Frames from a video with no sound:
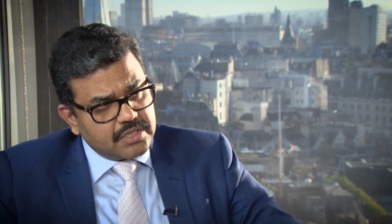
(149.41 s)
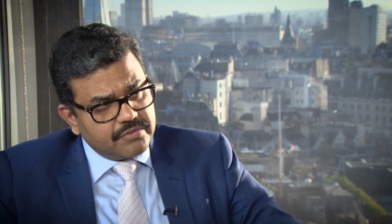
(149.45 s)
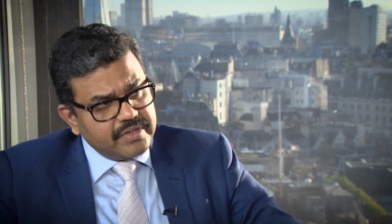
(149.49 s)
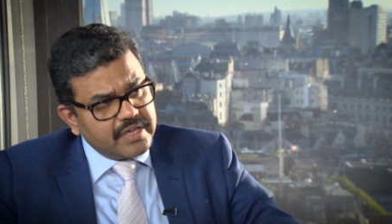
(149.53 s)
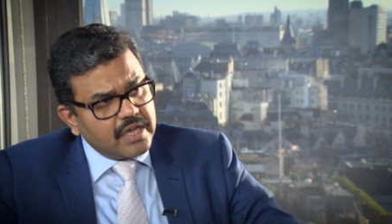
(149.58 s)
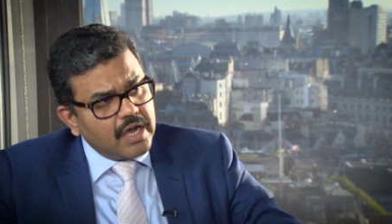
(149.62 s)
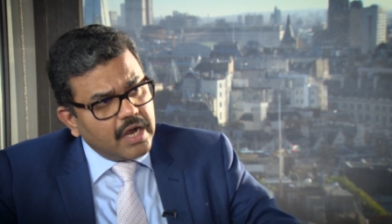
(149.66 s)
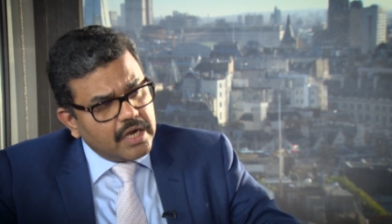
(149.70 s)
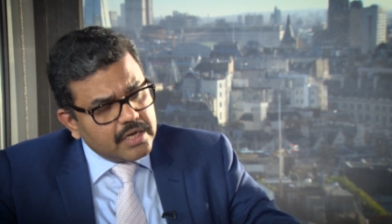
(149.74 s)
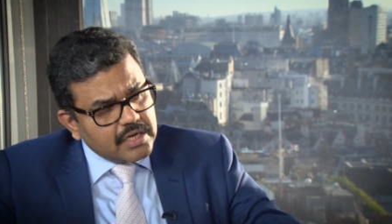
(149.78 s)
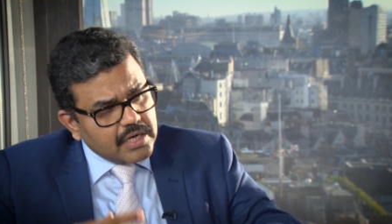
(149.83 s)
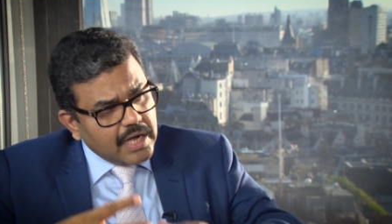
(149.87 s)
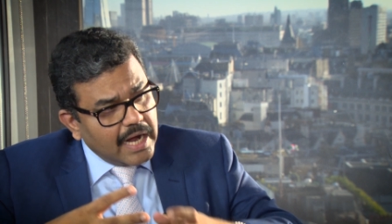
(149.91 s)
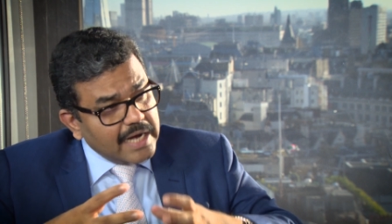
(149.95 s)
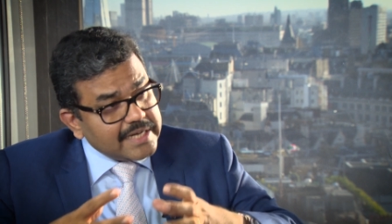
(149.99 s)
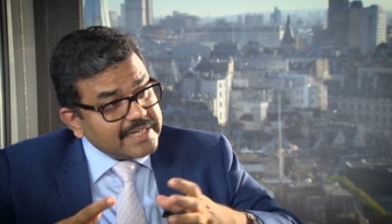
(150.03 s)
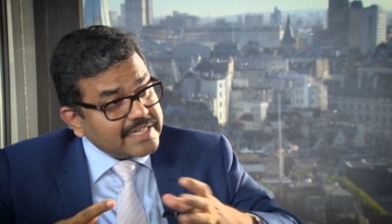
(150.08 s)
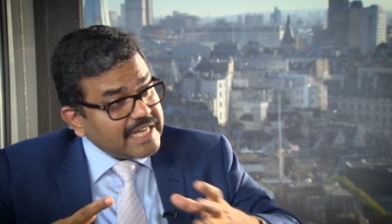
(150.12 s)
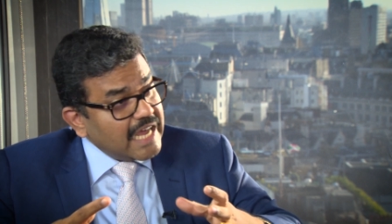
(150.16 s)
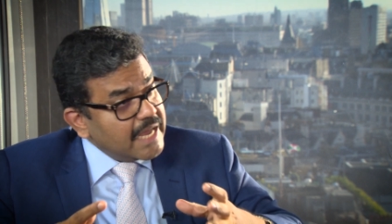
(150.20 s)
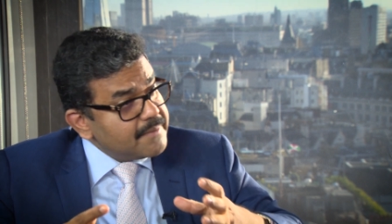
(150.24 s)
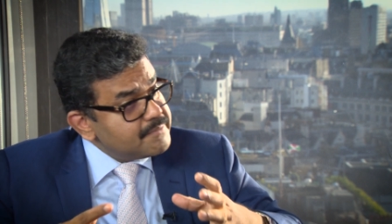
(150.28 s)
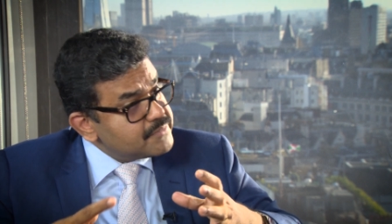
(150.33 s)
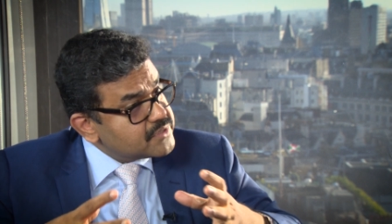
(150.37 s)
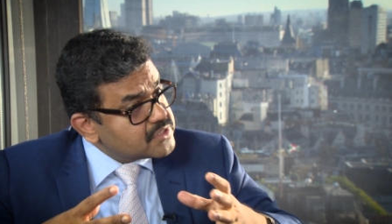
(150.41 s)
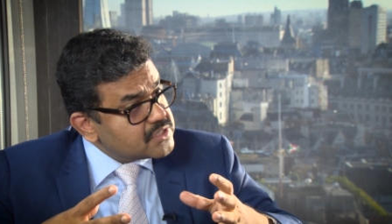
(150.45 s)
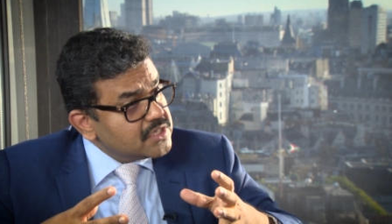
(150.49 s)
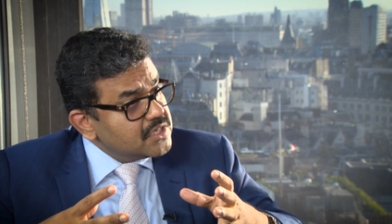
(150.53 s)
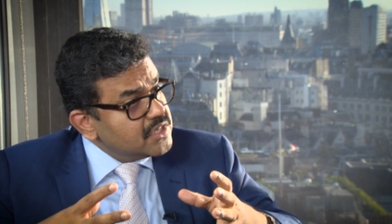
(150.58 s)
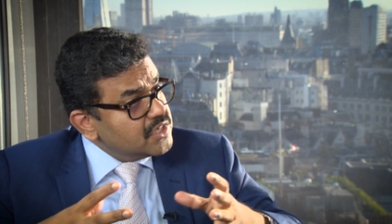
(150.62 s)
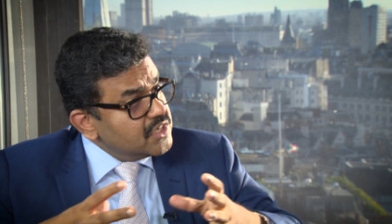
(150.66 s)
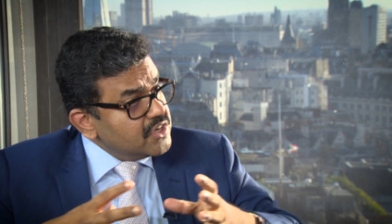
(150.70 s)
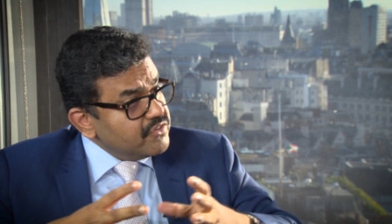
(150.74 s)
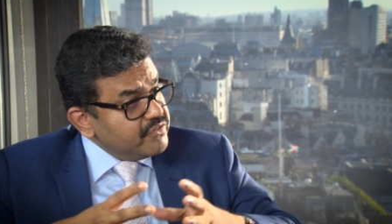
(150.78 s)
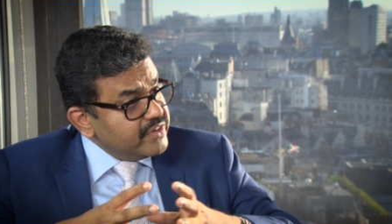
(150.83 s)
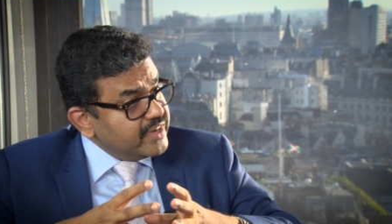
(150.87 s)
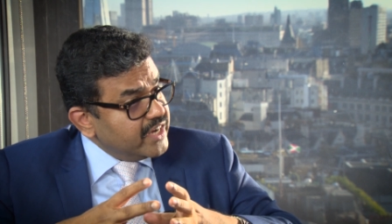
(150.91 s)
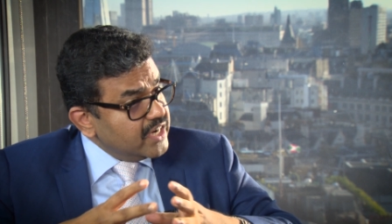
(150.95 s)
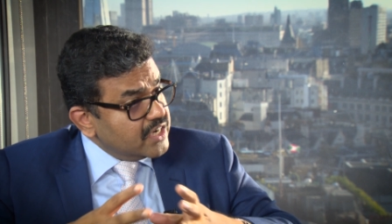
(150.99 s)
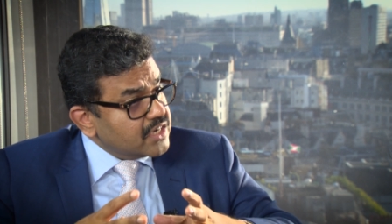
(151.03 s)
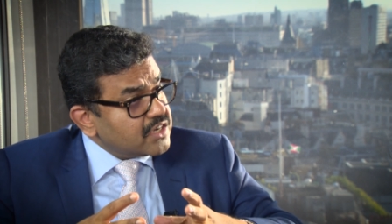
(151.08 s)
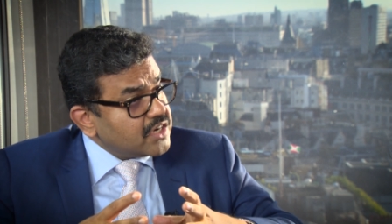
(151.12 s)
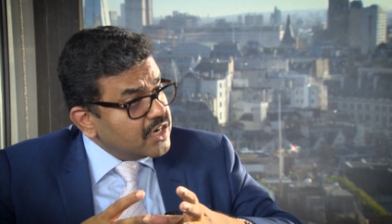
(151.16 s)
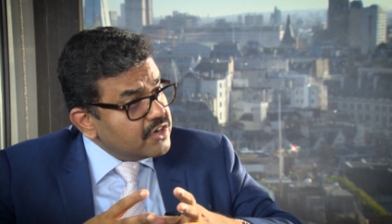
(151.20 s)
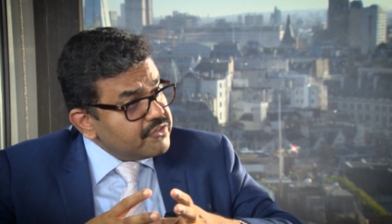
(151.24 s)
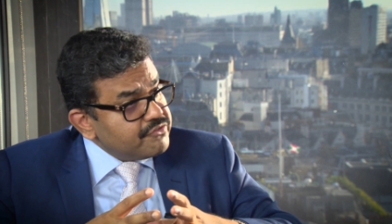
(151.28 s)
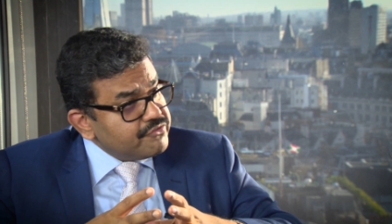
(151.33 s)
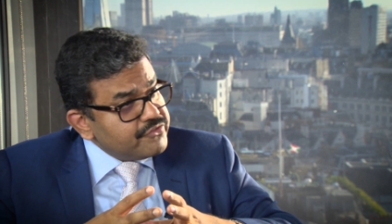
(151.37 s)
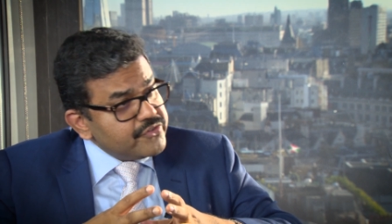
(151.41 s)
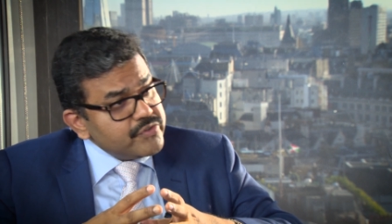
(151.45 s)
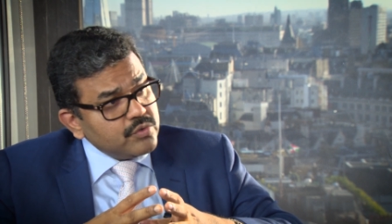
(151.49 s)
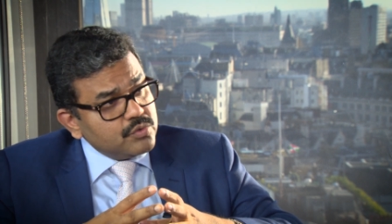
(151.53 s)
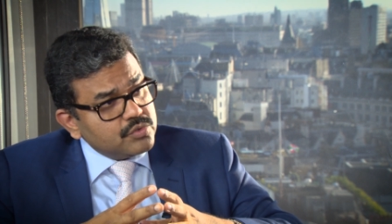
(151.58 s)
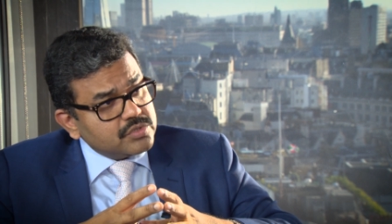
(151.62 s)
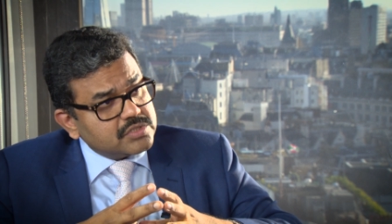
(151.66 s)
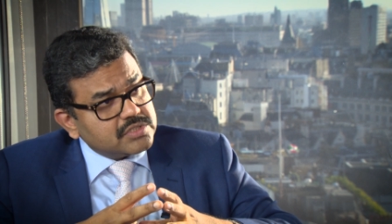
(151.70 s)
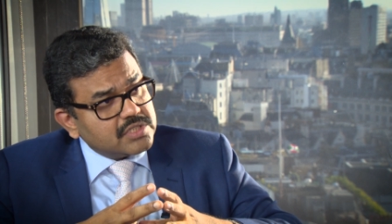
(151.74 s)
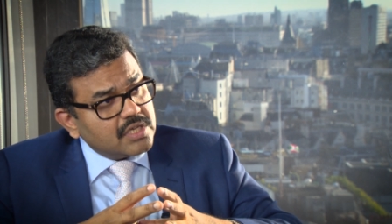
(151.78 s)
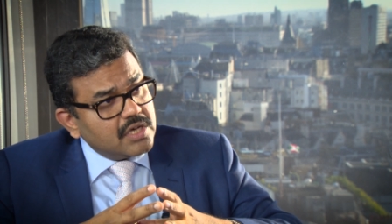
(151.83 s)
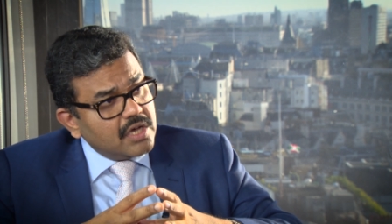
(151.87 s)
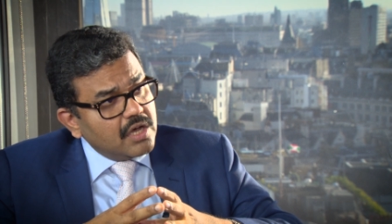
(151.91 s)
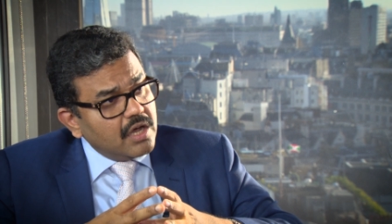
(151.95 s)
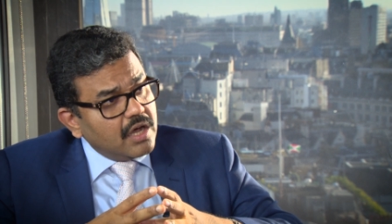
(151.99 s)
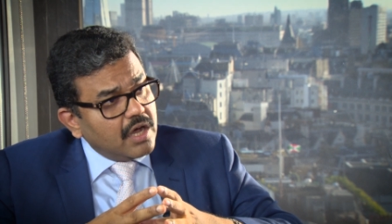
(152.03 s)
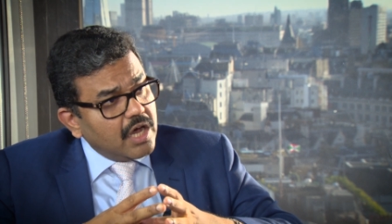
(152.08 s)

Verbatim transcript: We can't, at times, we get confused.